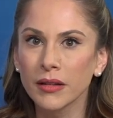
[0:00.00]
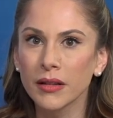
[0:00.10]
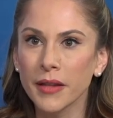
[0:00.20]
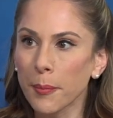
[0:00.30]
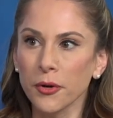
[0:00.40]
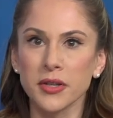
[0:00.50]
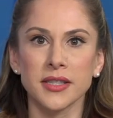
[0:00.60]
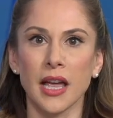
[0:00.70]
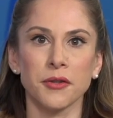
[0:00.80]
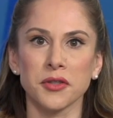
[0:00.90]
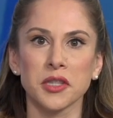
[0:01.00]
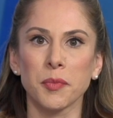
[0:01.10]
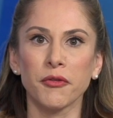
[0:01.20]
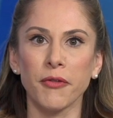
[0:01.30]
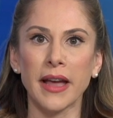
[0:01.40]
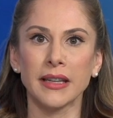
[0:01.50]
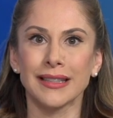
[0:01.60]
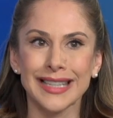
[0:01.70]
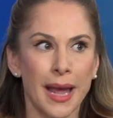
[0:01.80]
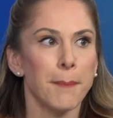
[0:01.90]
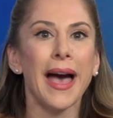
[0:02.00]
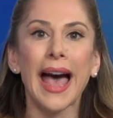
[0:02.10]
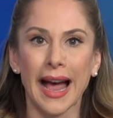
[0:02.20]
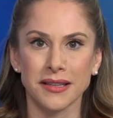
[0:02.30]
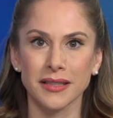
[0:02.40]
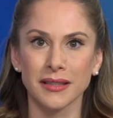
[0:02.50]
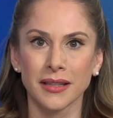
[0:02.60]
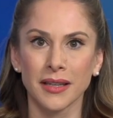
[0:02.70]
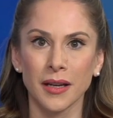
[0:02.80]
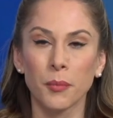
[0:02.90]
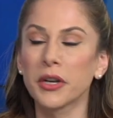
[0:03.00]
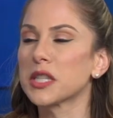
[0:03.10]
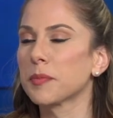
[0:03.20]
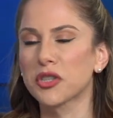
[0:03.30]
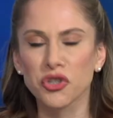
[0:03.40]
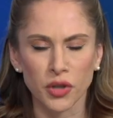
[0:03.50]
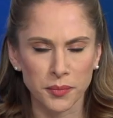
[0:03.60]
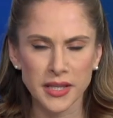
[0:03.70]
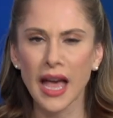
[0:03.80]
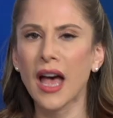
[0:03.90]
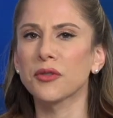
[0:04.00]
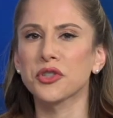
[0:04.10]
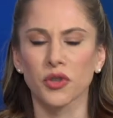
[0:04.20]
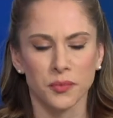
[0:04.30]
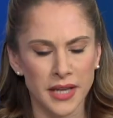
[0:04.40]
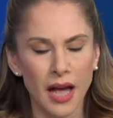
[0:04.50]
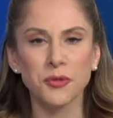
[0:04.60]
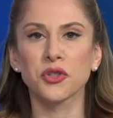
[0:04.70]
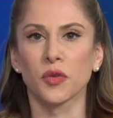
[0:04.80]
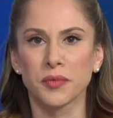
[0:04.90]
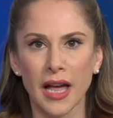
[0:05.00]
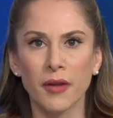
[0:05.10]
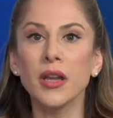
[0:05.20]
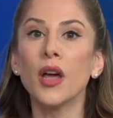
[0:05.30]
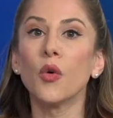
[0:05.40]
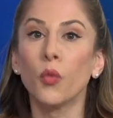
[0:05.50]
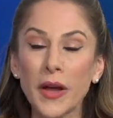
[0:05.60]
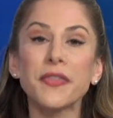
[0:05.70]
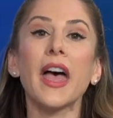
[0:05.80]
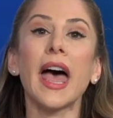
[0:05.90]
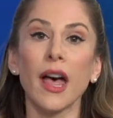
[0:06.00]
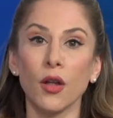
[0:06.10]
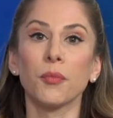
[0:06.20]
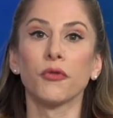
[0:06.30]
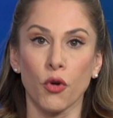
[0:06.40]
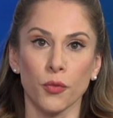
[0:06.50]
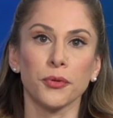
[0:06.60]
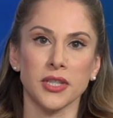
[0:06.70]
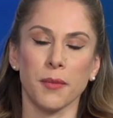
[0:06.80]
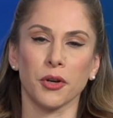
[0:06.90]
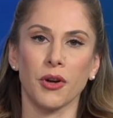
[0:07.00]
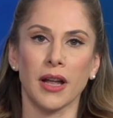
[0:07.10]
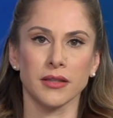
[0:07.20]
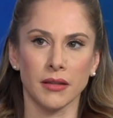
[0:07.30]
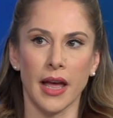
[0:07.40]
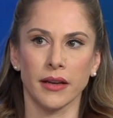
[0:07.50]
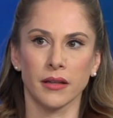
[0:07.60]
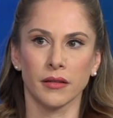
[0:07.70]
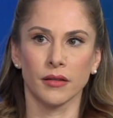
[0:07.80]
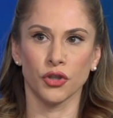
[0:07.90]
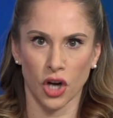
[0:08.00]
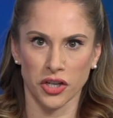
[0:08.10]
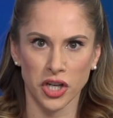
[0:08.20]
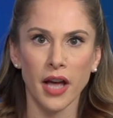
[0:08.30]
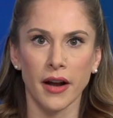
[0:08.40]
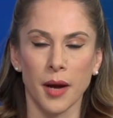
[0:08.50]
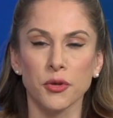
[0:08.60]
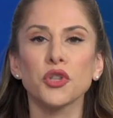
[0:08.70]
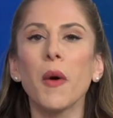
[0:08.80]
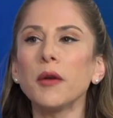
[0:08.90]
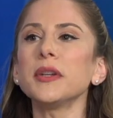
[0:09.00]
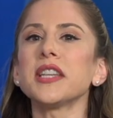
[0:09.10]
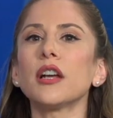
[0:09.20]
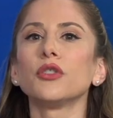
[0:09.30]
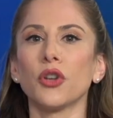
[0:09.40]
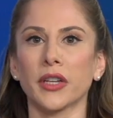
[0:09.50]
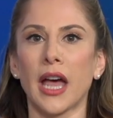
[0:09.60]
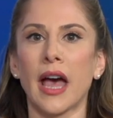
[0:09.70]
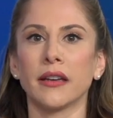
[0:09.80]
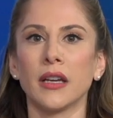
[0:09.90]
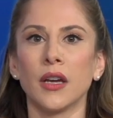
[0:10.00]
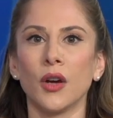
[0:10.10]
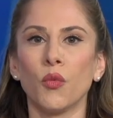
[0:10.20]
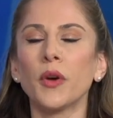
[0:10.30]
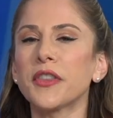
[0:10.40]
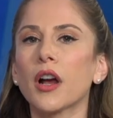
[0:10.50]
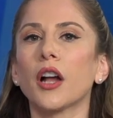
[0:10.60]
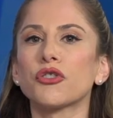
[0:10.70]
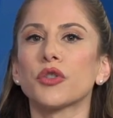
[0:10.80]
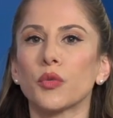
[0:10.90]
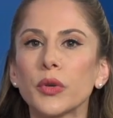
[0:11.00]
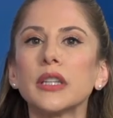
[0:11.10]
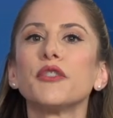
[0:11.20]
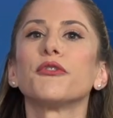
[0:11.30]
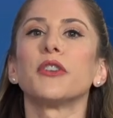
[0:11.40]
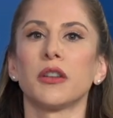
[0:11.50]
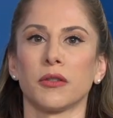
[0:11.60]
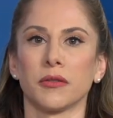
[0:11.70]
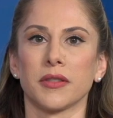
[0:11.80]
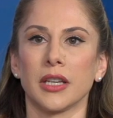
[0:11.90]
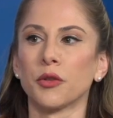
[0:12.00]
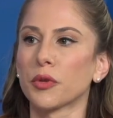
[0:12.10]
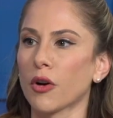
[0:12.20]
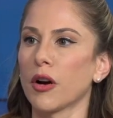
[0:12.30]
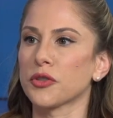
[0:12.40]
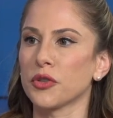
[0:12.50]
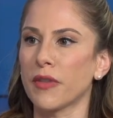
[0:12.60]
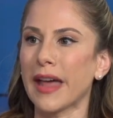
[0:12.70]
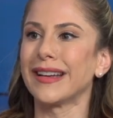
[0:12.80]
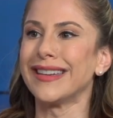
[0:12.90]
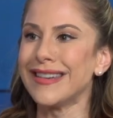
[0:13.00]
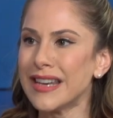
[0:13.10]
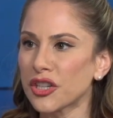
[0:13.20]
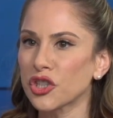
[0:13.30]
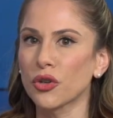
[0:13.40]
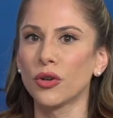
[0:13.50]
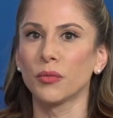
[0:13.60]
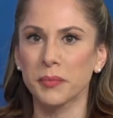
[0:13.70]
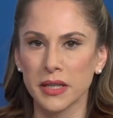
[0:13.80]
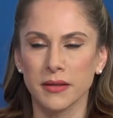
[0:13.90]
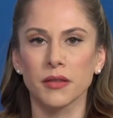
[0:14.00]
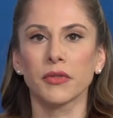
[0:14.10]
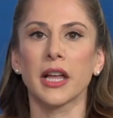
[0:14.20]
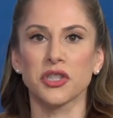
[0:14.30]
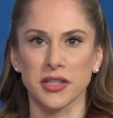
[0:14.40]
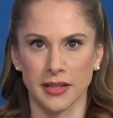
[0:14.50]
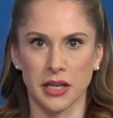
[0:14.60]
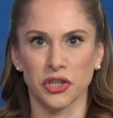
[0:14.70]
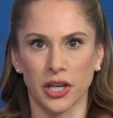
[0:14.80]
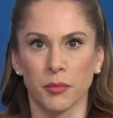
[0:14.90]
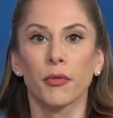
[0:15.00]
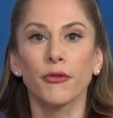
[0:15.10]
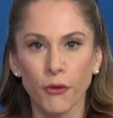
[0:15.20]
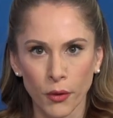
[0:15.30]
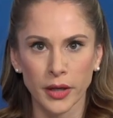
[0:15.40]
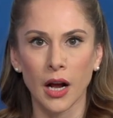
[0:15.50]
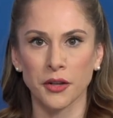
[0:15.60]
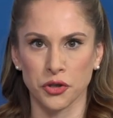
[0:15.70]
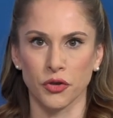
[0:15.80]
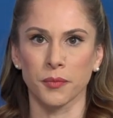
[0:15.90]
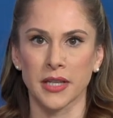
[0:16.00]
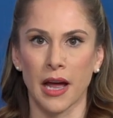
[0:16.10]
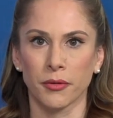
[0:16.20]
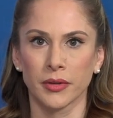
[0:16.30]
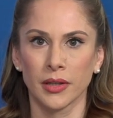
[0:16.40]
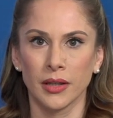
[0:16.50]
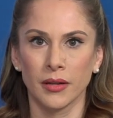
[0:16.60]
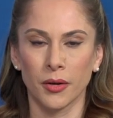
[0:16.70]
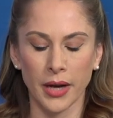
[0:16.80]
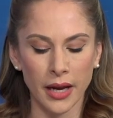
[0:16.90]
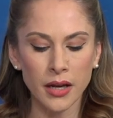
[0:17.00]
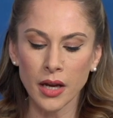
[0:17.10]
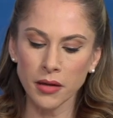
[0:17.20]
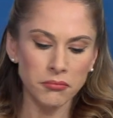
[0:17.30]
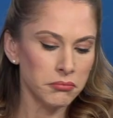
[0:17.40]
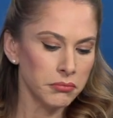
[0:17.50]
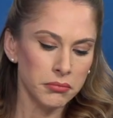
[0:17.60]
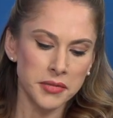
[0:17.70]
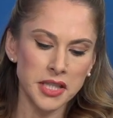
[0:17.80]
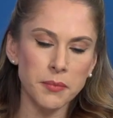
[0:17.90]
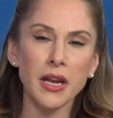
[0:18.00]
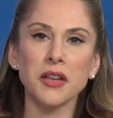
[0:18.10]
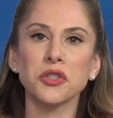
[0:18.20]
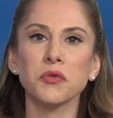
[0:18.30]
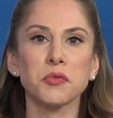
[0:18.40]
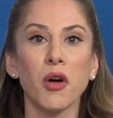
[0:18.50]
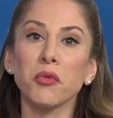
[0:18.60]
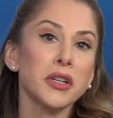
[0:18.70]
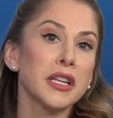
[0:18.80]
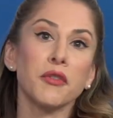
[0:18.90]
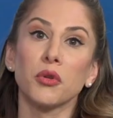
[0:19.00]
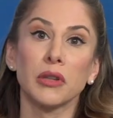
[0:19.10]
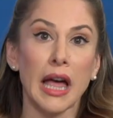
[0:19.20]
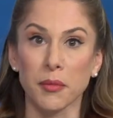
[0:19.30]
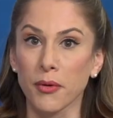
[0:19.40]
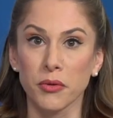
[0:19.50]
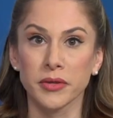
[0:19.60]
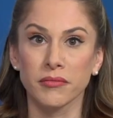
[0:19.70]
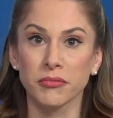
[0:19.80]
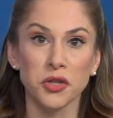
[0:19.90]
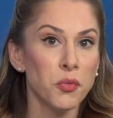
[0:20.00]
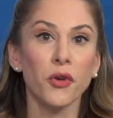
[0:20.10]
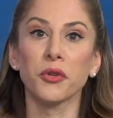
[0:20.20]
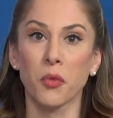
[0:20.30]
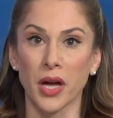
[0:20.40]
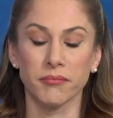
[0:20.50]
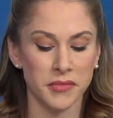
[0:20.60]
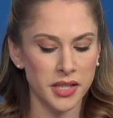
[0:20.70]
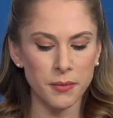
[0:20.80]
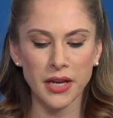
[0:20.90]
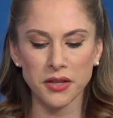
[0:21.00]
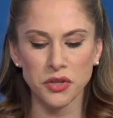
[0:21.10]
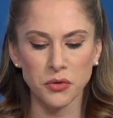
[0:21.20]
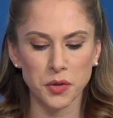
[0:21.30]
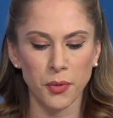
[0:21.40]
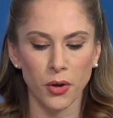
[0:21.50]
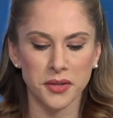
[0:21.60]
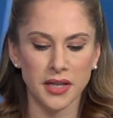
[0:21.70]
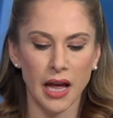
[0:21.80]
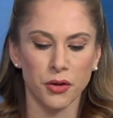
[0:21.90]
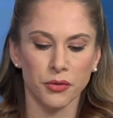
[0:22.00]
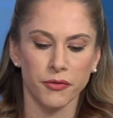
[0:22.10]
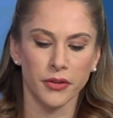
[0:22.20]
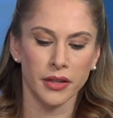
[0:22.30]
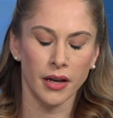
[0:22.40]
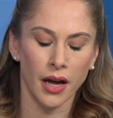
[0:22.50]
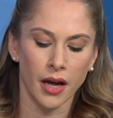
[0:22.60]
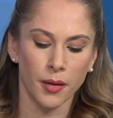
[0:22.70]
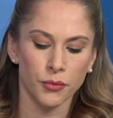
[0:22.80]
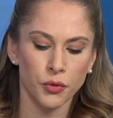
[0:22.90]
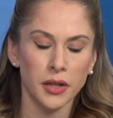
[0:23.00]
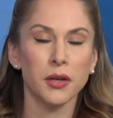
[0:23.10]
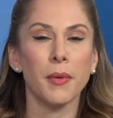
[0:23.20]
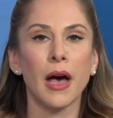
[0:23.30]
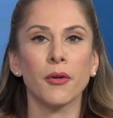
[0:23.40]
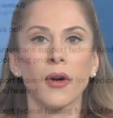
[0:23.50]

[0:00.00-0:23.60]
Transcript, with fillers: that Bernie Sanders has been fighting to get passed. But it's been stripped down with the help of corporate Democrats like Josh Gottheimer. So why don't we take a look at what the country really feels in regard to that initial piece of legislation before it got stripped down, okay? CBS News poll, we're gonna give you a lot of polls. There's more than one. CBS News poll, as Kyle Griffin tweeted about